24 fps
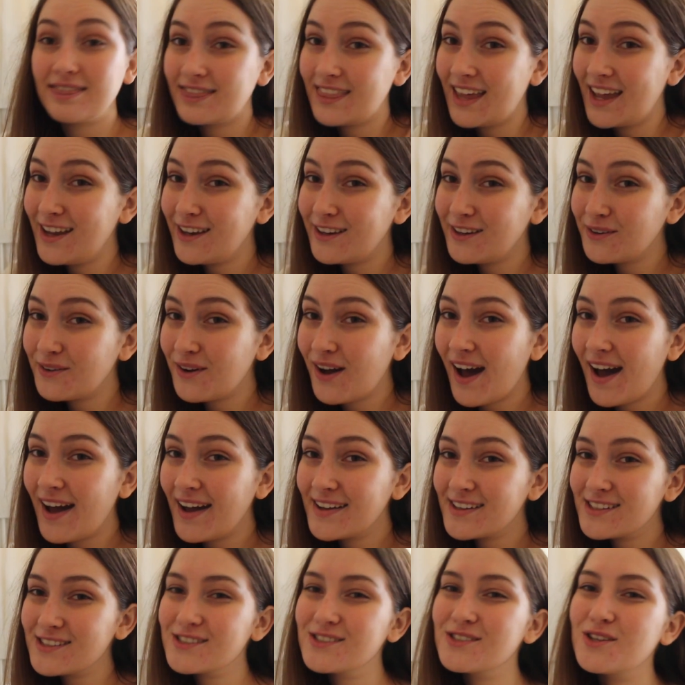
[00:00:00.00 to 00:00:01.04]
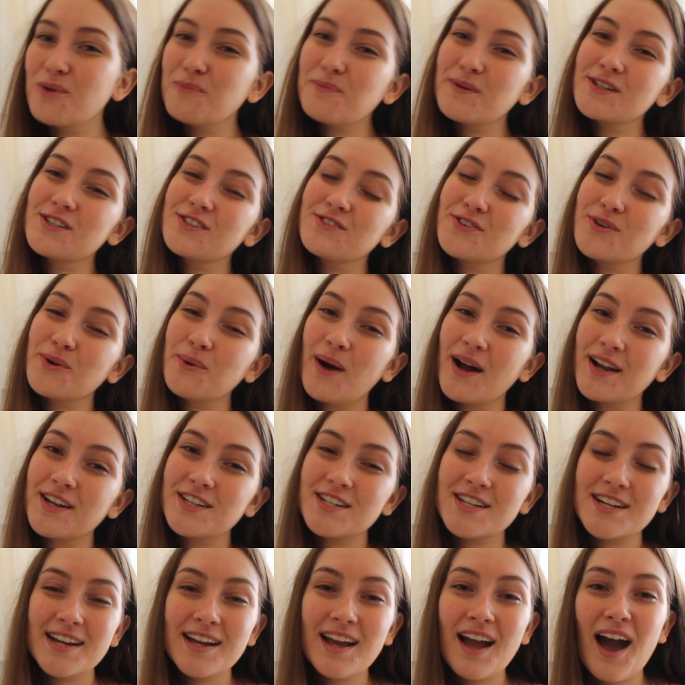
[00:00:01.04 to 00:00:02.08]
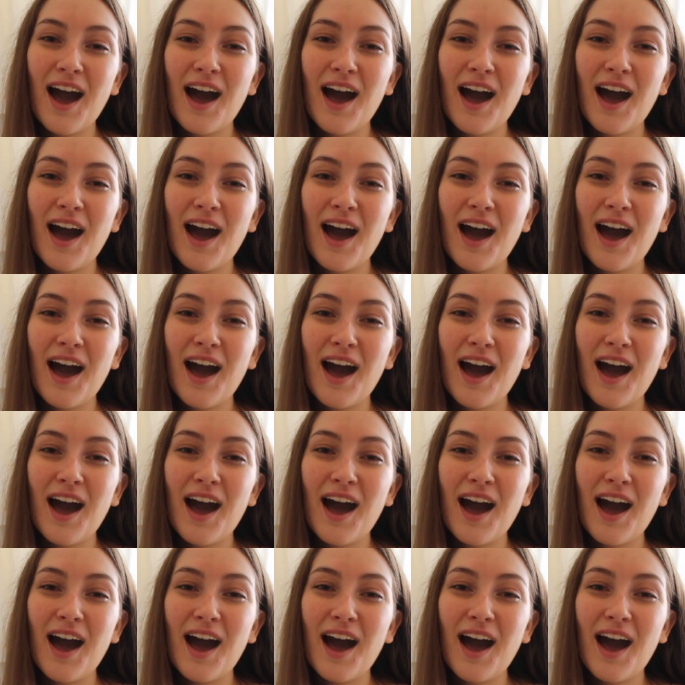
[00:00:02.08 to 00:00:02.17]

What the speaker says: Thank you guys so much for watching.